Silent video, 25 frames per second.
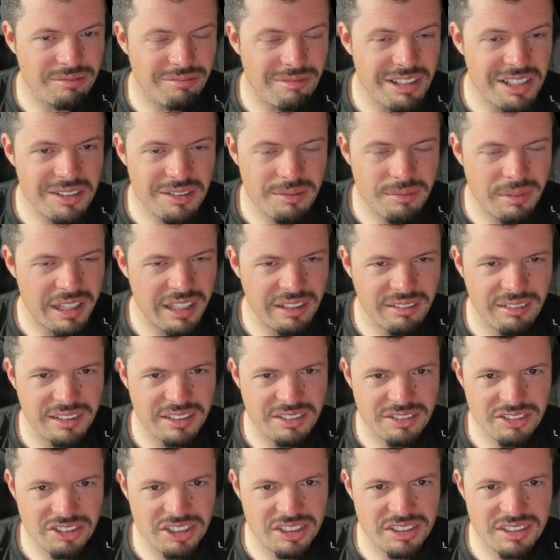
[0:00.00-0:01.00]
This deal
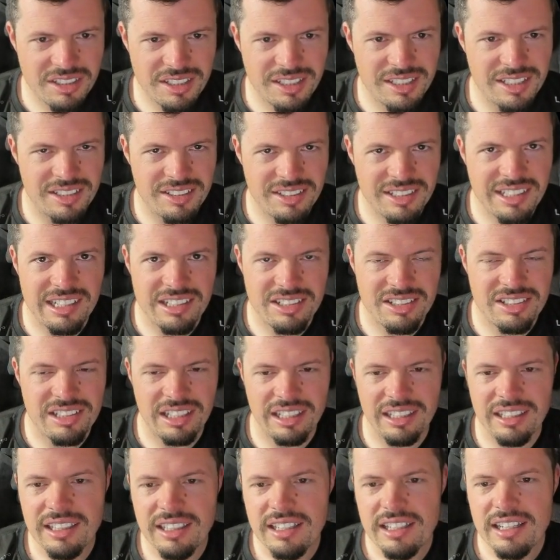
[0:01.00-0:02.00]
is just
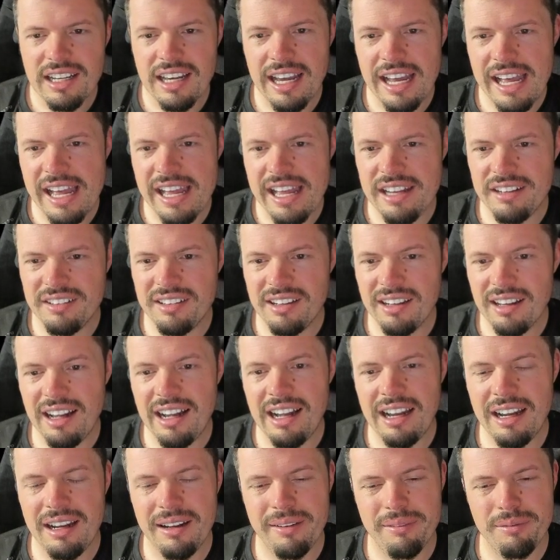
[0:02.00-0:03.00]
disgusting, and
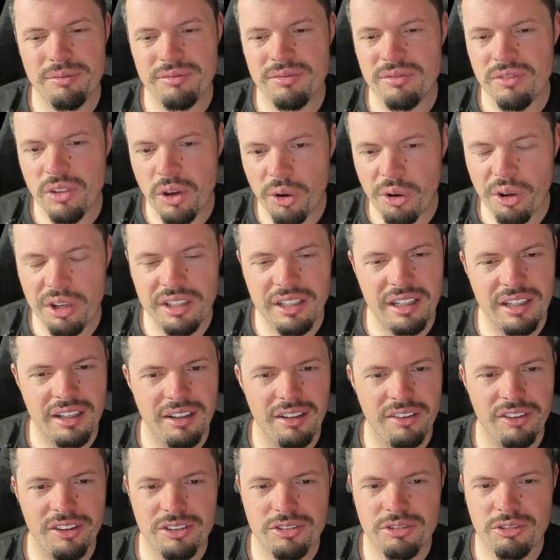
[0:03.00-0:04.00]
I have no idea
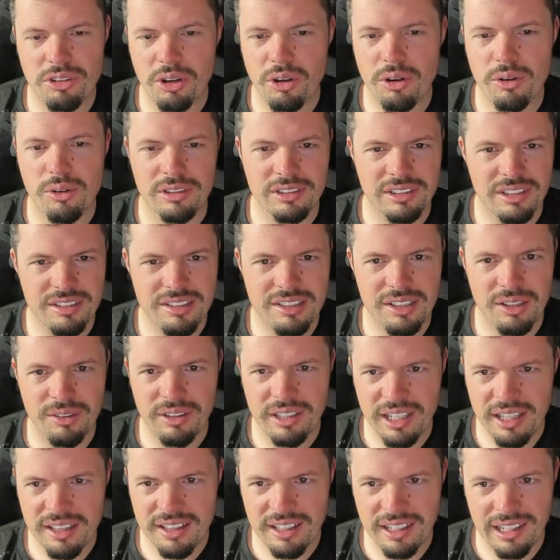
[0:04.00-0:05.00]
on the stock quantity or
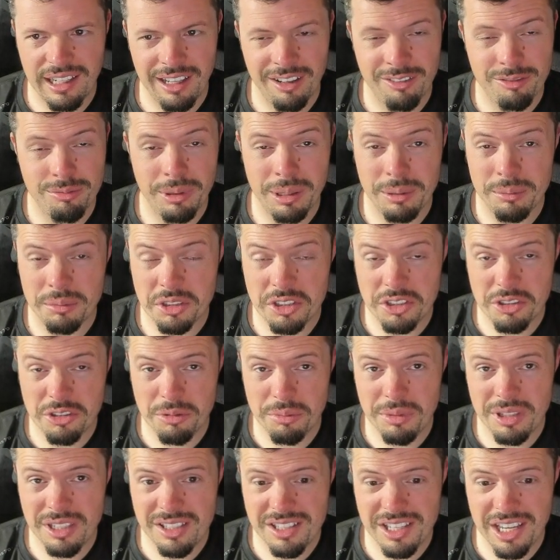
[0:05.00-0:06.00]
anything left, but I'm
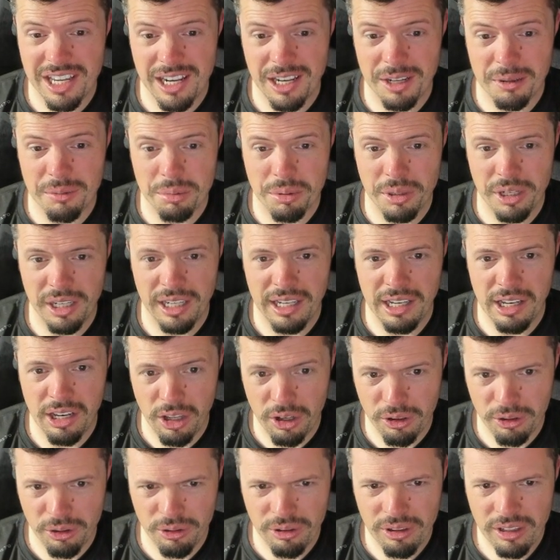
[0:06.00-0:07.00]
assuming it's getting pretty
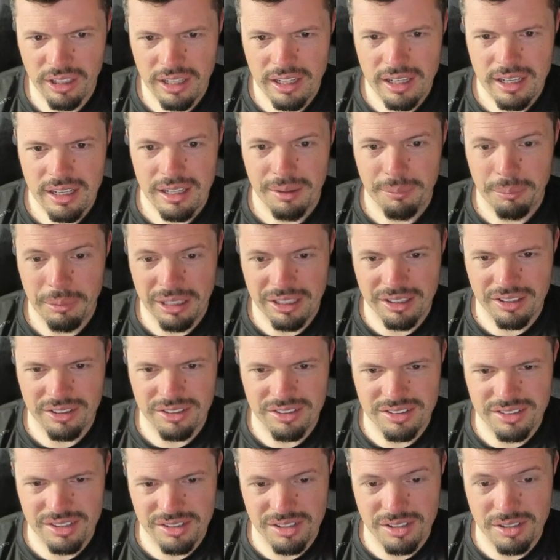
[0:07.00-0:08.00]
low
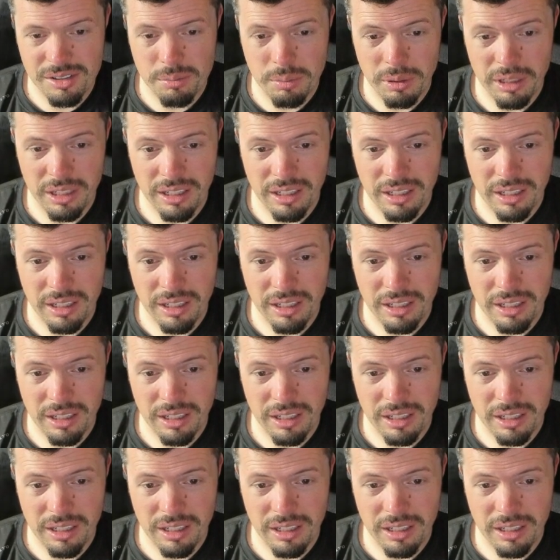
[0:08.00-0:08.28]
because this has